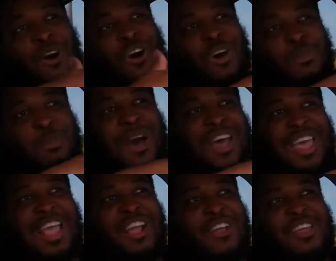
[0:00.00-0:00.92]
on my
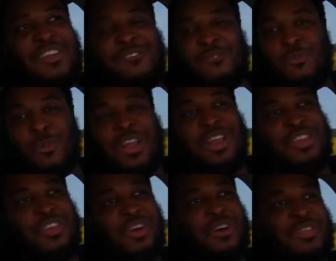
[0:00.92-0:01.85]
area where,
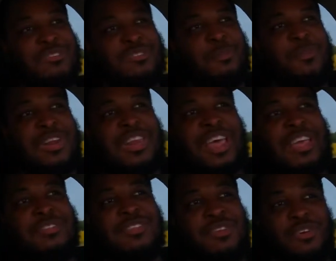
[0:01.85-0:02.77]
you know, it's a pretty
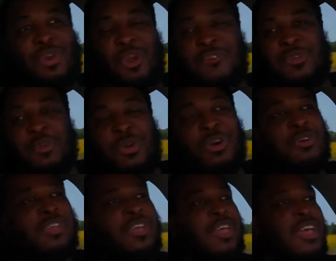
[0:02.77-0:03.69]
nice little curvy
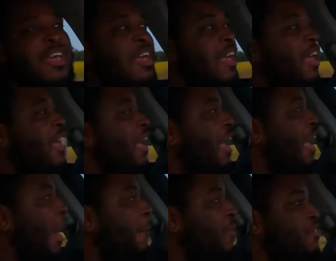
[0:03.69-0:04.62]
road, and
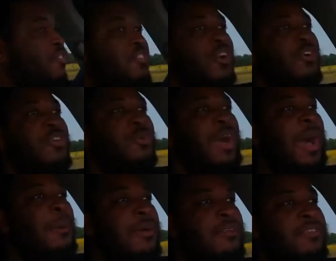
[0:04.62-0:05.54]
I'm going to show you
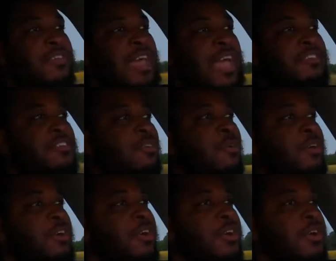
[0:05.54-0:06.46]
how well it's going to actually
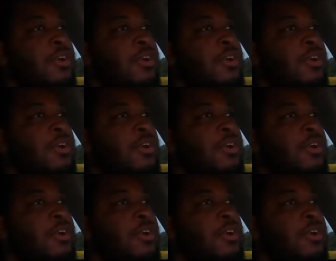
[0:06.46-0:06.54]
corner.